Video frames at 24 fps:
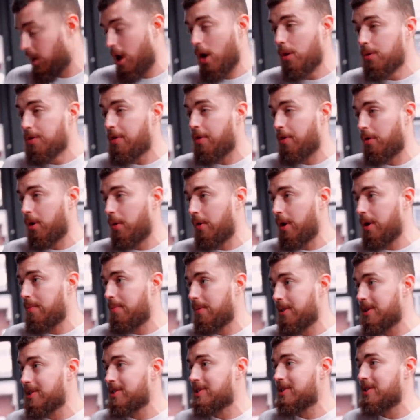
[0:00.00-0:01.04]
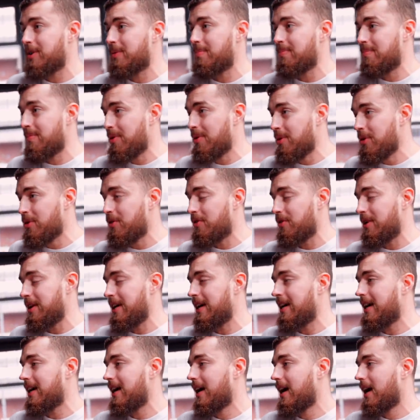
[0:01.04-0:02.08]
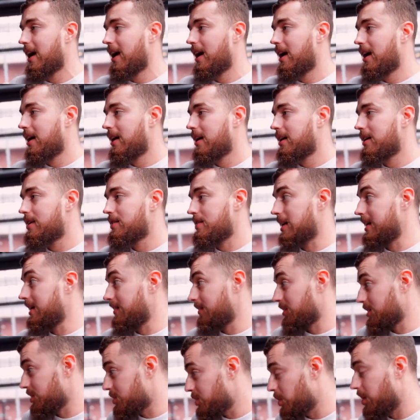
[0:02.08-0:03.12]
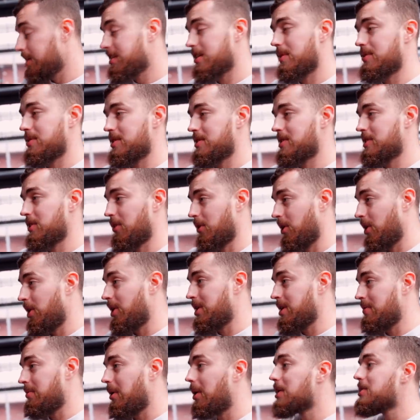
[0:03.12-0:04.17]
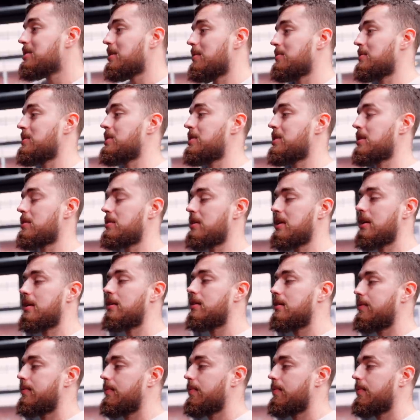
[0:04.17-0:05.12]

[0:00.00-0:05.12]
load through it, but you're still moving it, it's then even on triceps, it's still hurting your biceps when you're doing it.